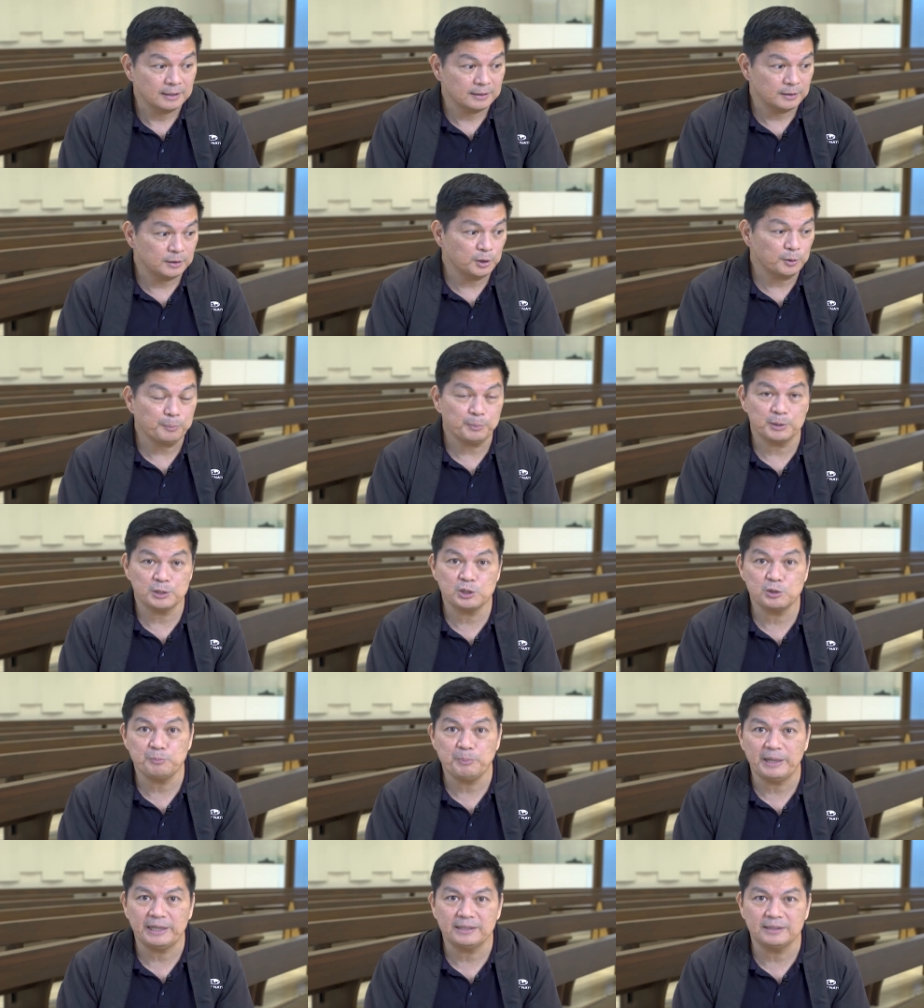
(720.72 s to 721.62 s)
your
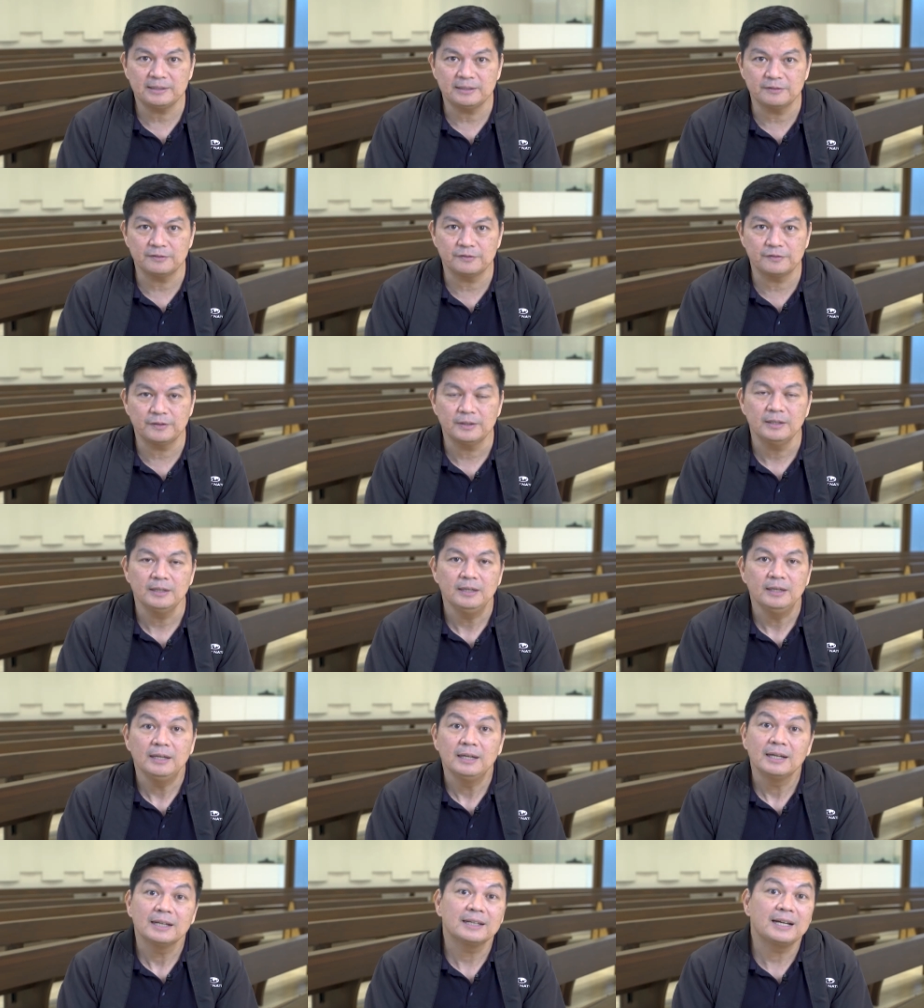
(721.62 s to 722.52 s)
perspective
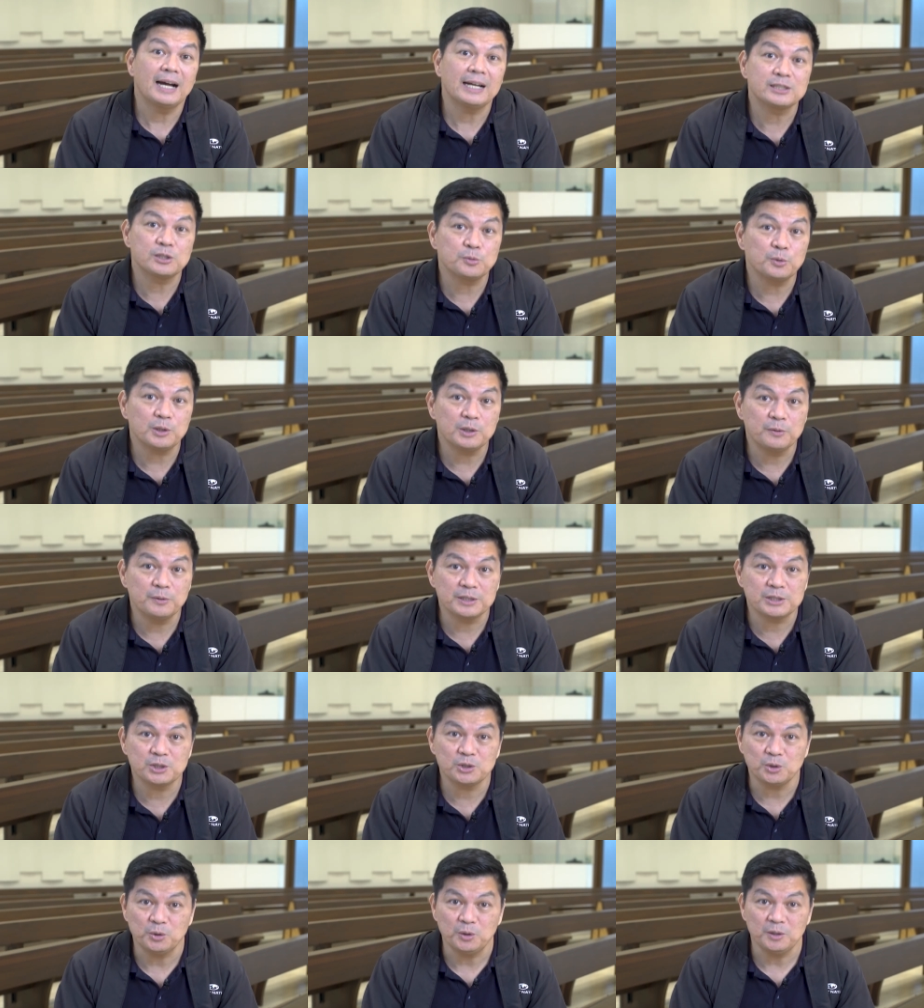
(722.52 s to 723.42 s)
God's word
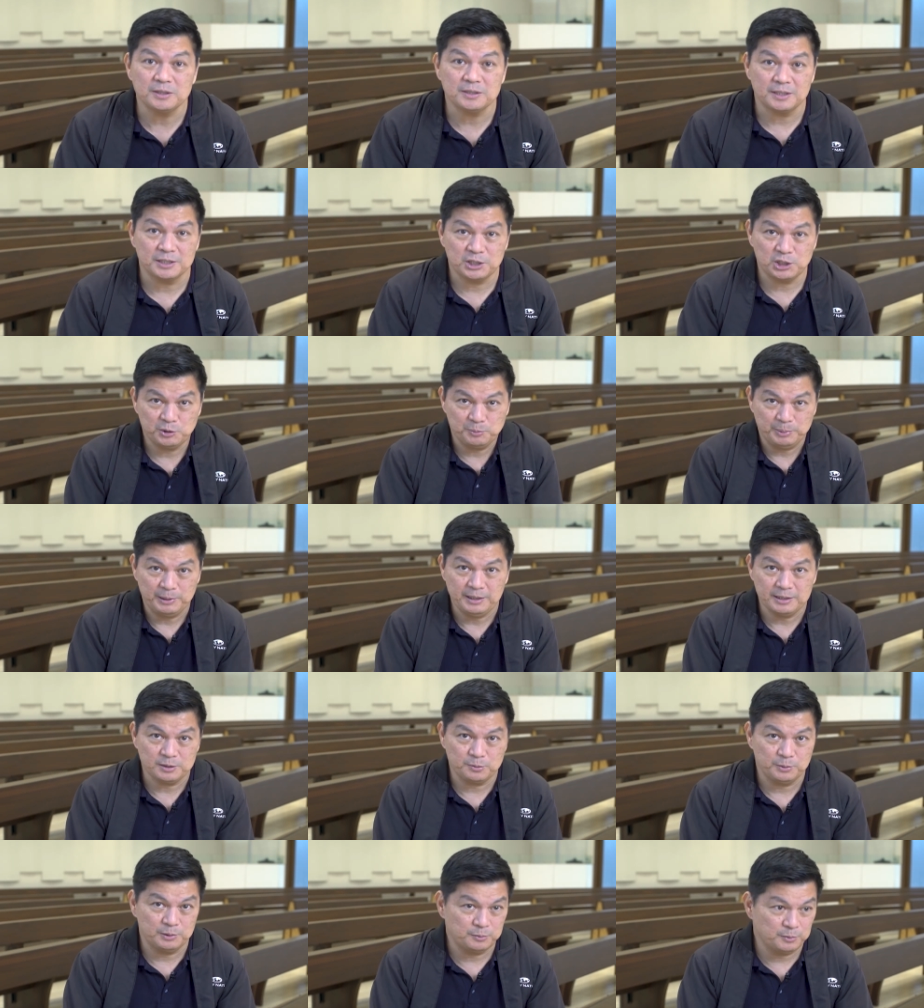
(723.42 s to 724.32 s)
restores our
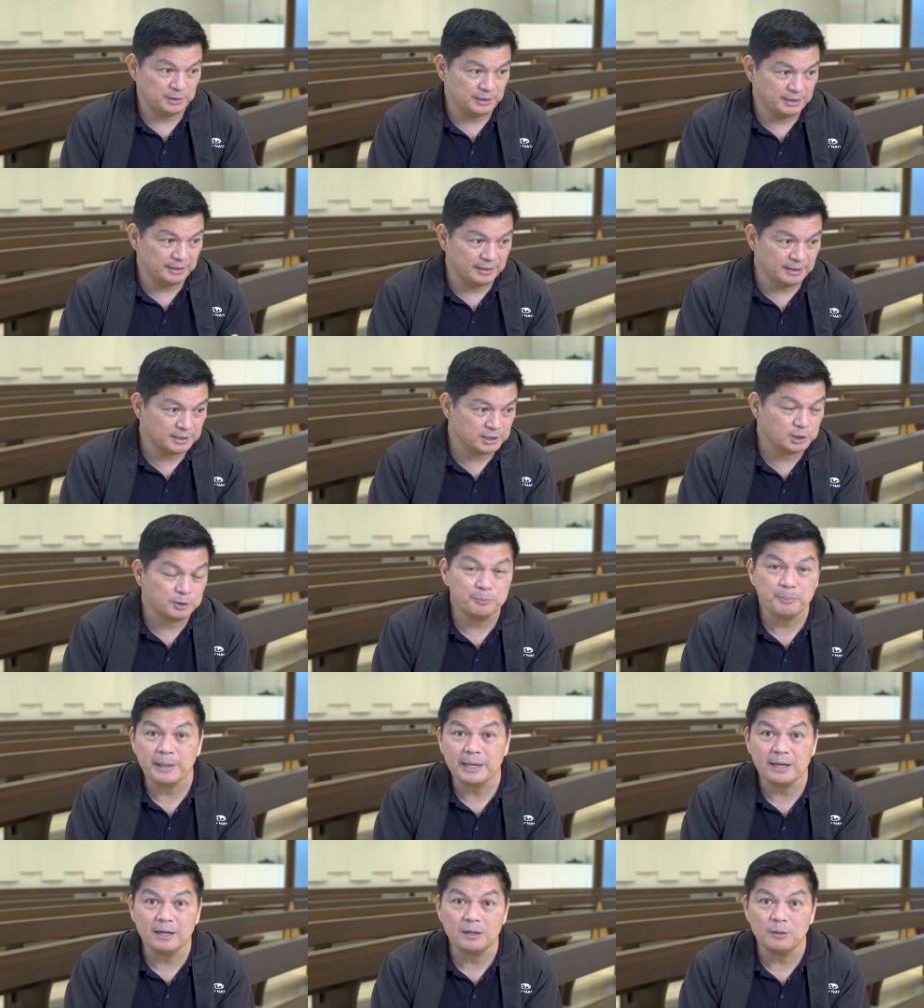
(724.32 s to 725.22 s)
spirits when we're in
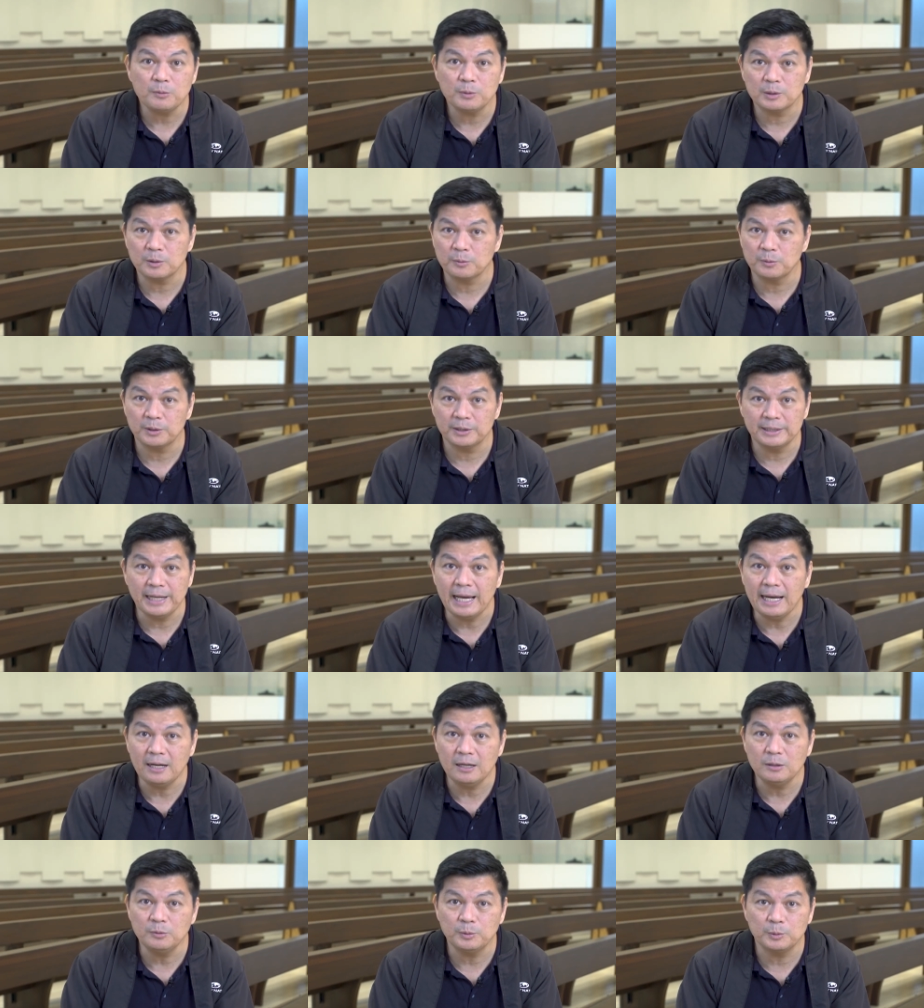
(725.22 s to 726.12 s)
despair, when we're
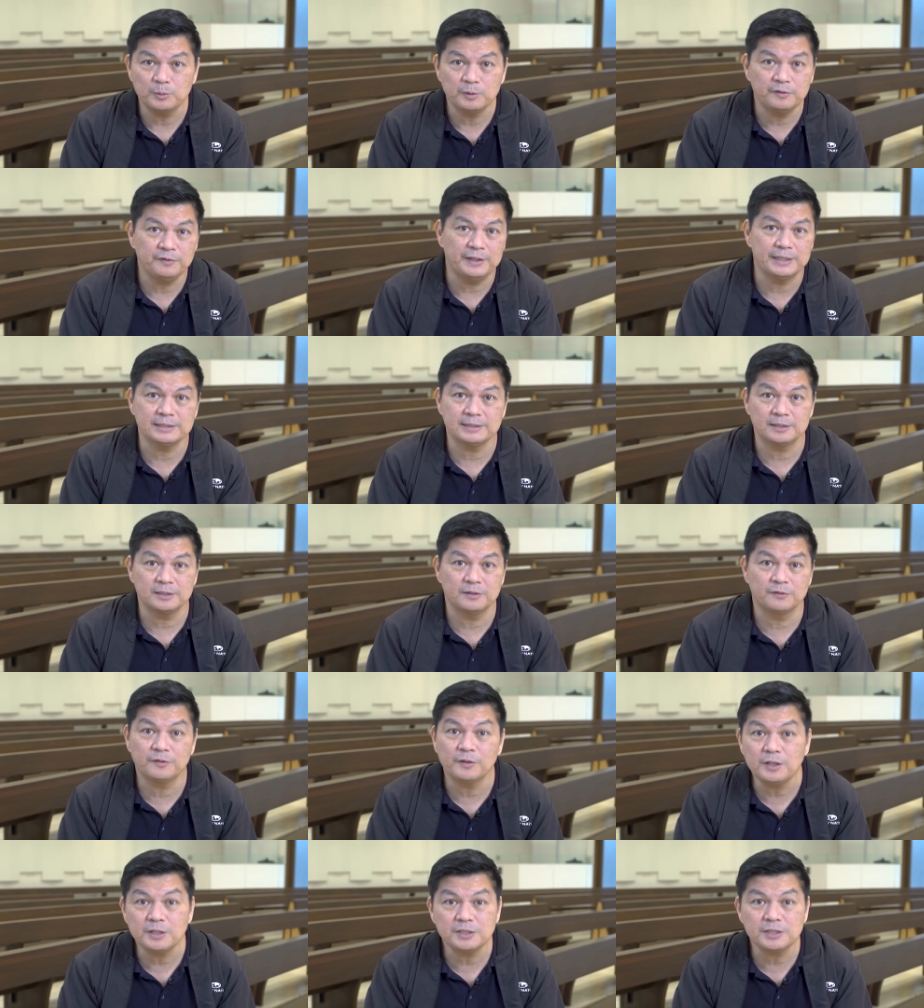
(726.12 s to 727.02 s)
down, when we face
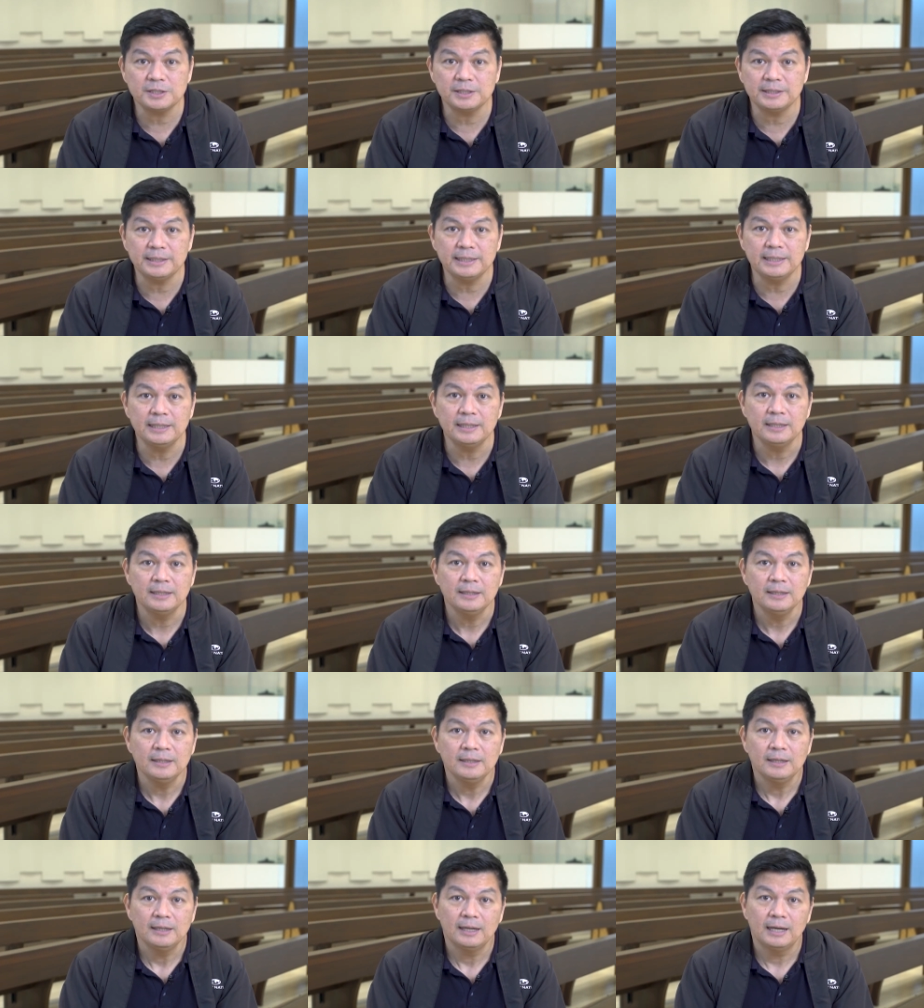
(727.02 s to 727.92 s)
adversity.
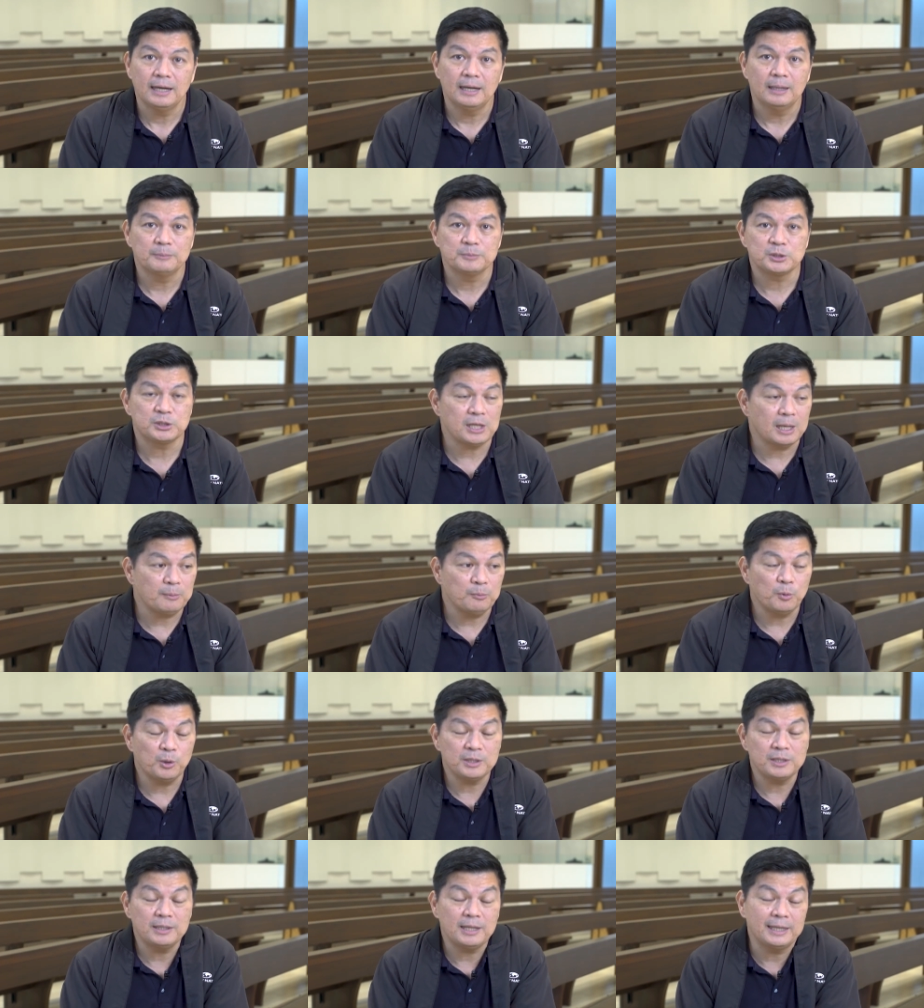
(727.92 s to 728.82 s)
Um, Psalm
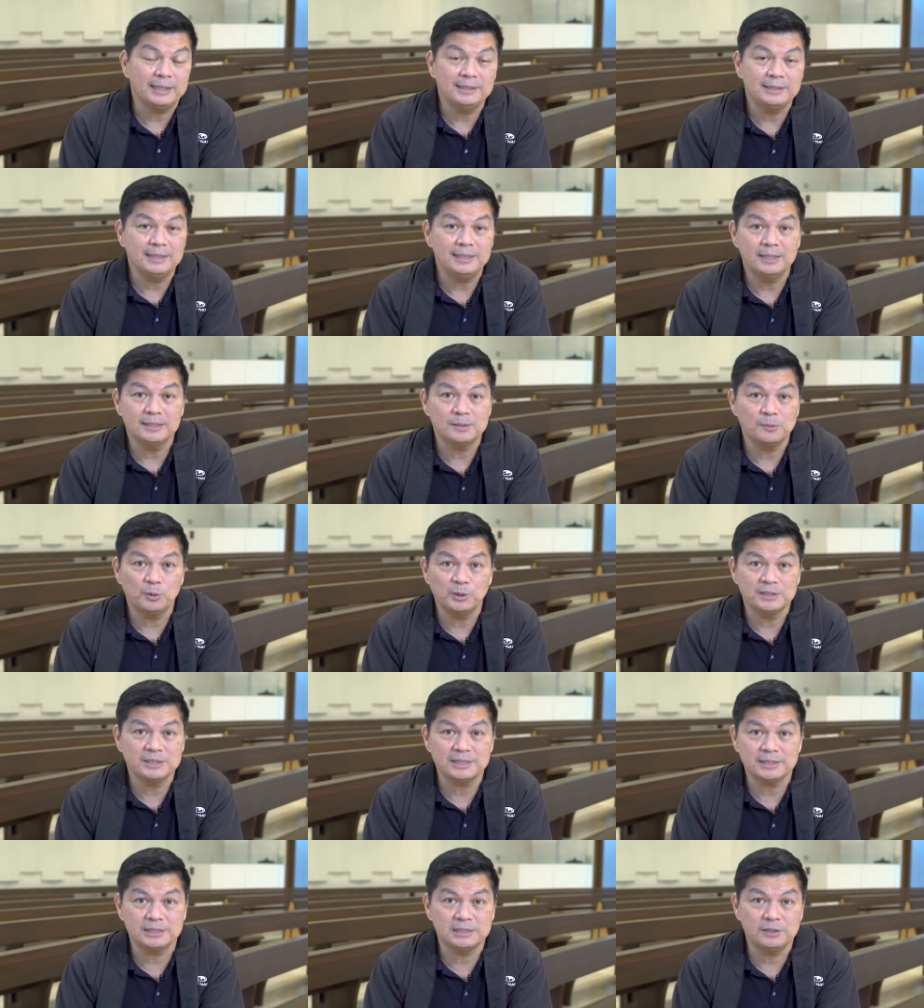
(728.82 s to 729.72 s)
119 and
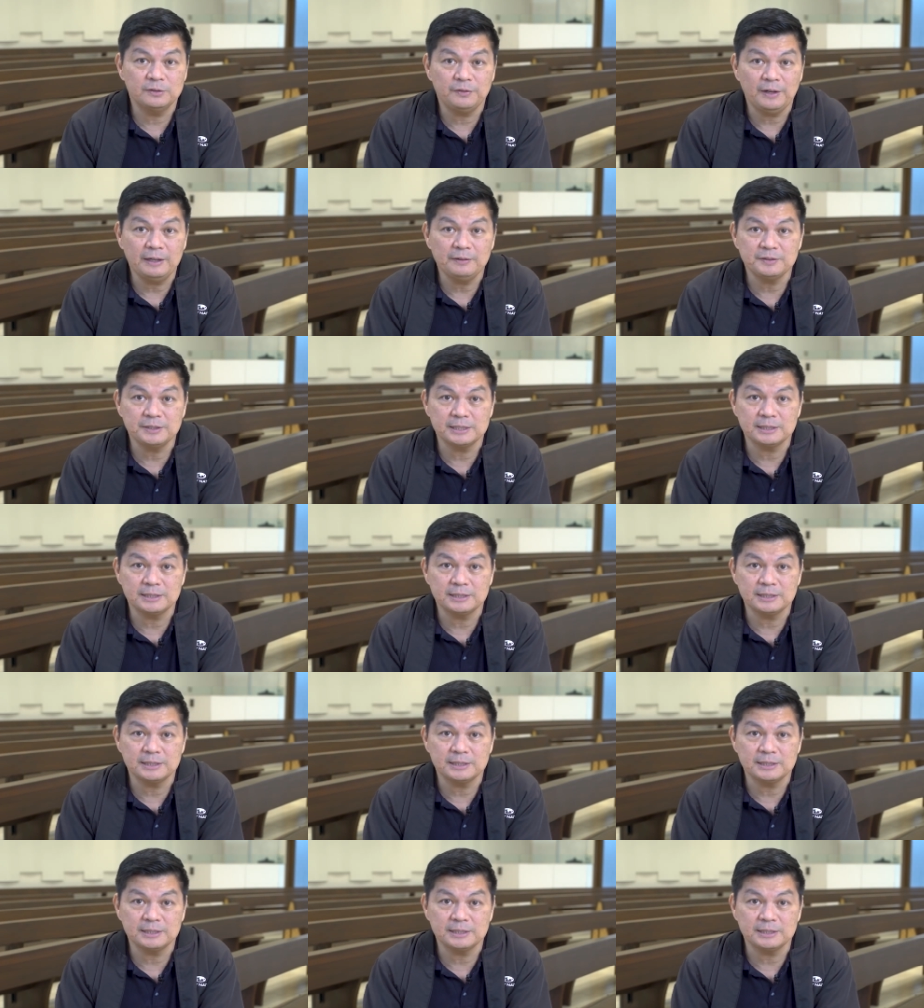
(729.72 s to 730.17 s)
165